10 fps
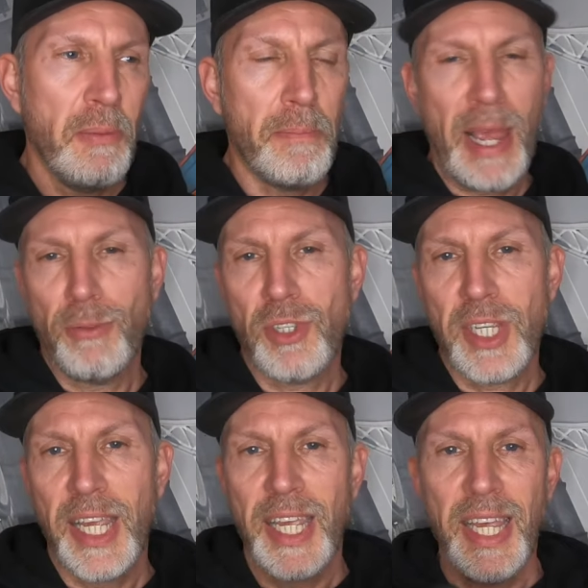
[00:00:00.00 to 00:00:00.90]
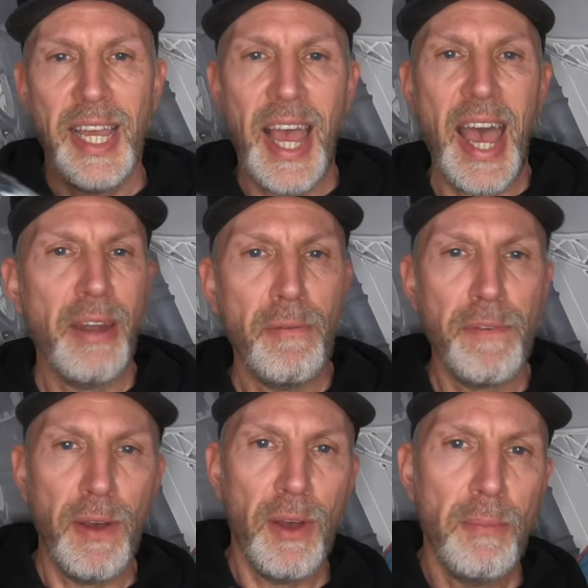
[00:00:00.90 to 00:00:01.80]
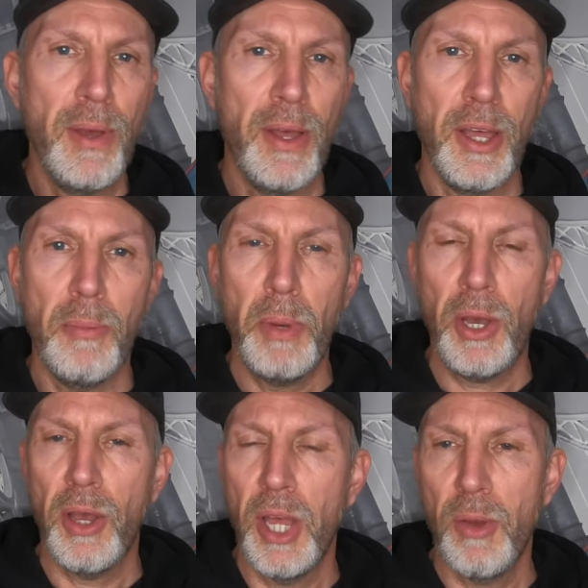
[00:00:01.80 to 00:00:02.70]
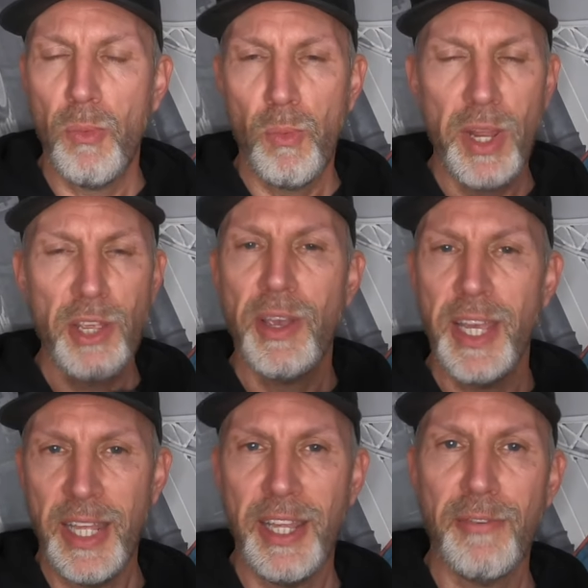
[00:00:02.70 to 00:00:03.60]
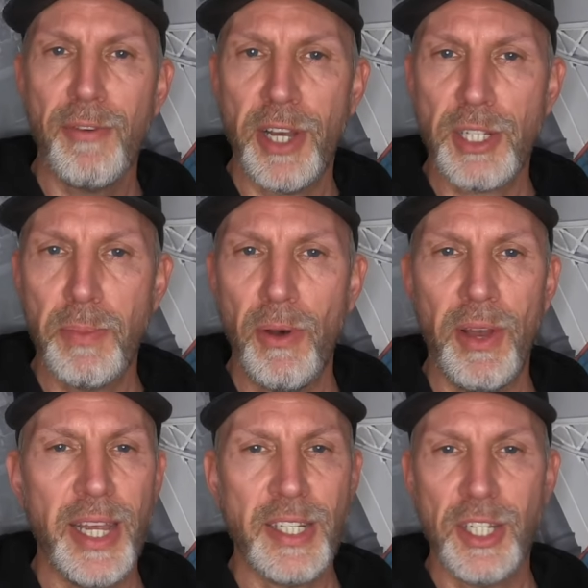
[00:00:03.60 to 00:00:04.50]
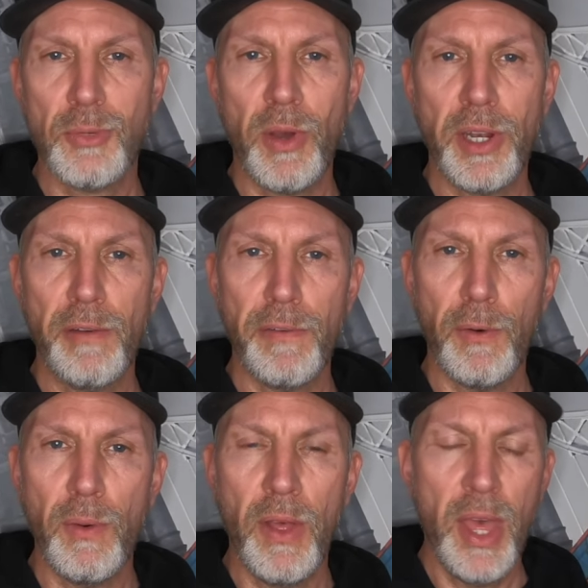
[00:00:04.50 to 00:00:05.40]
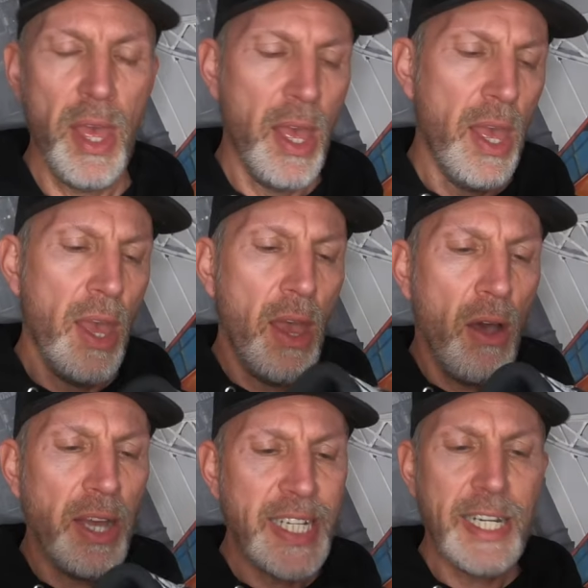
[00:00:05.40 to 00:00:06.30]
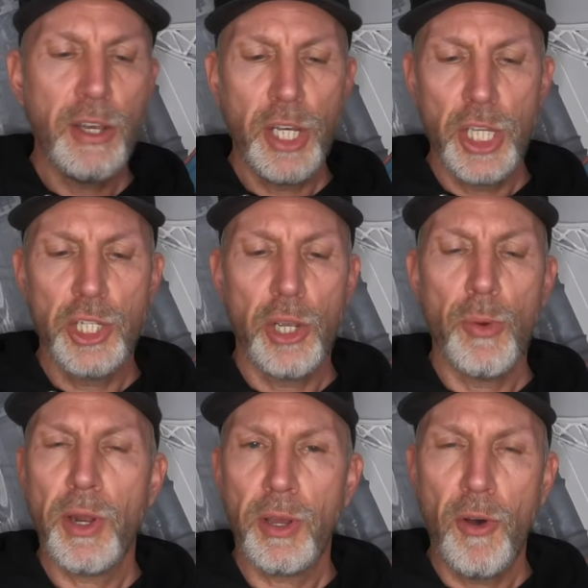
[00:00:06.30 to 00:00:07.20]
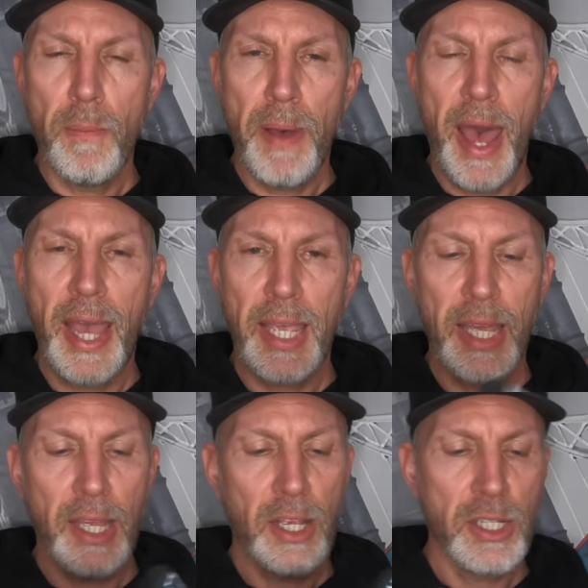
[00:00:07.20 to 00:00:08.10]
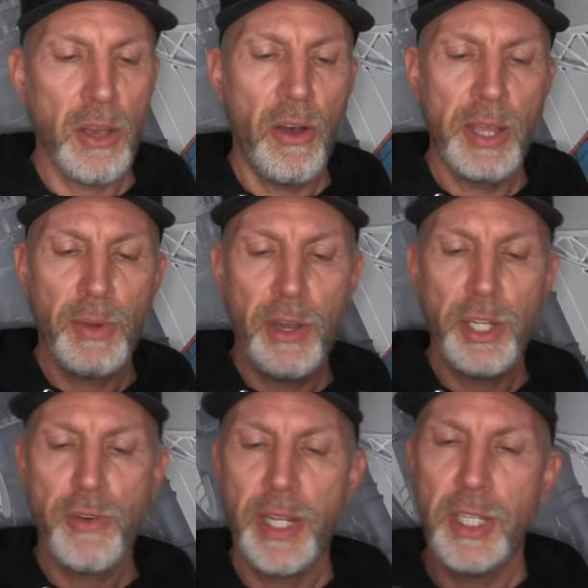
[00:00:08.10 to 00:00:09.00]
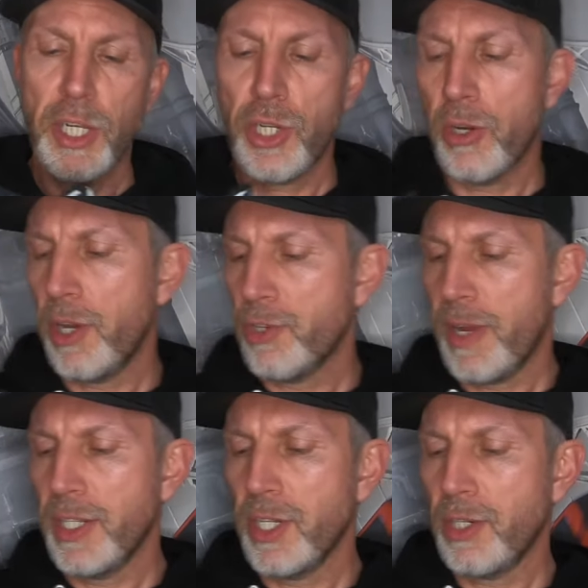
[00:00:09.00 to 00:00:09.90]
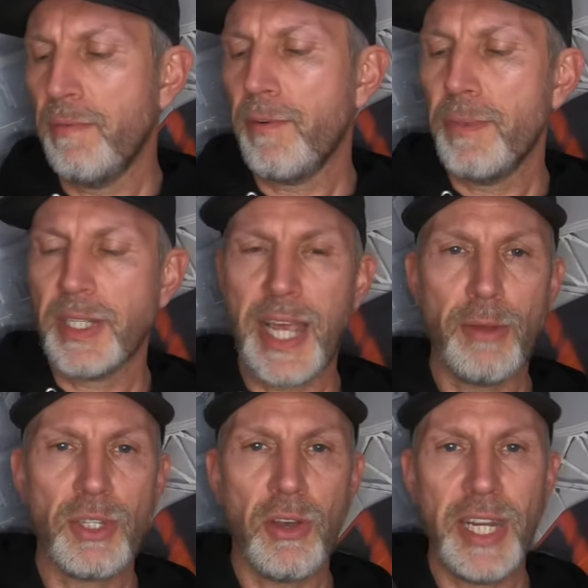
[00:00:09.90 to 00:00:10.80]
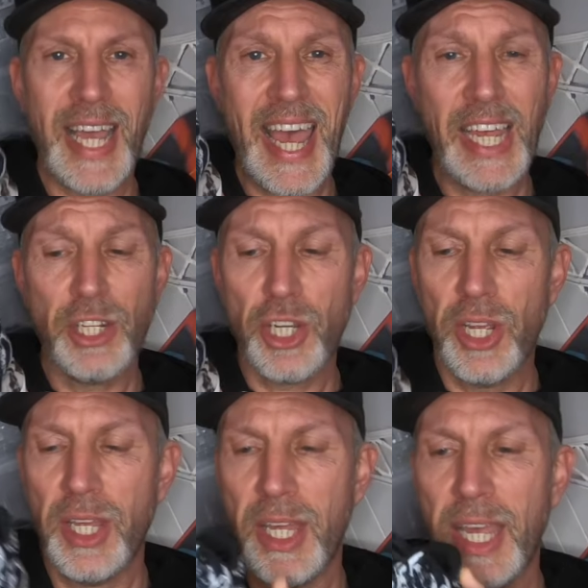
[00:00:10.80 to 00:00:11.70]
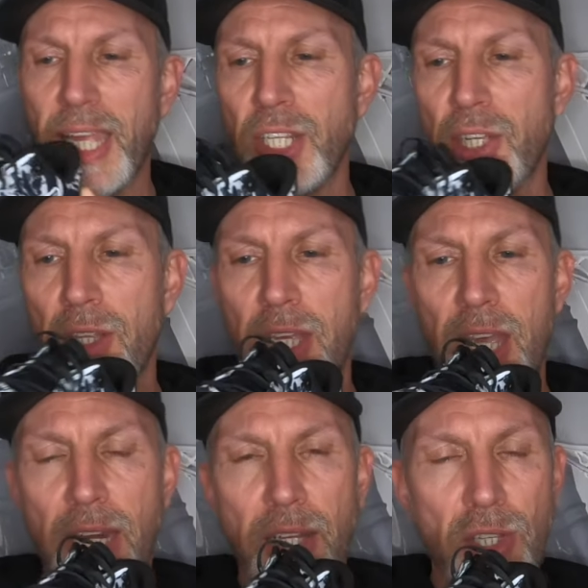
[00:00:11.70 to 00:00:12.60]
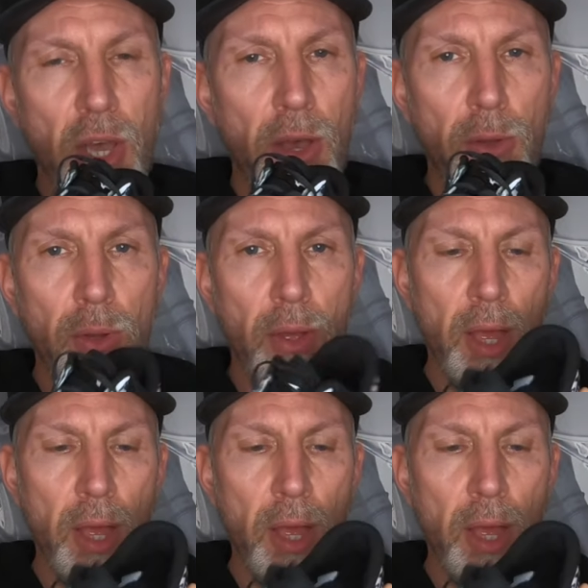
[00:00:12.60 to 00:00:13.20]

bouncy and firm, but when you hit it in the right spot, it's just wonderful. I did look at the shoe when I got back, because I transitioned from this outside edge into the inner toe,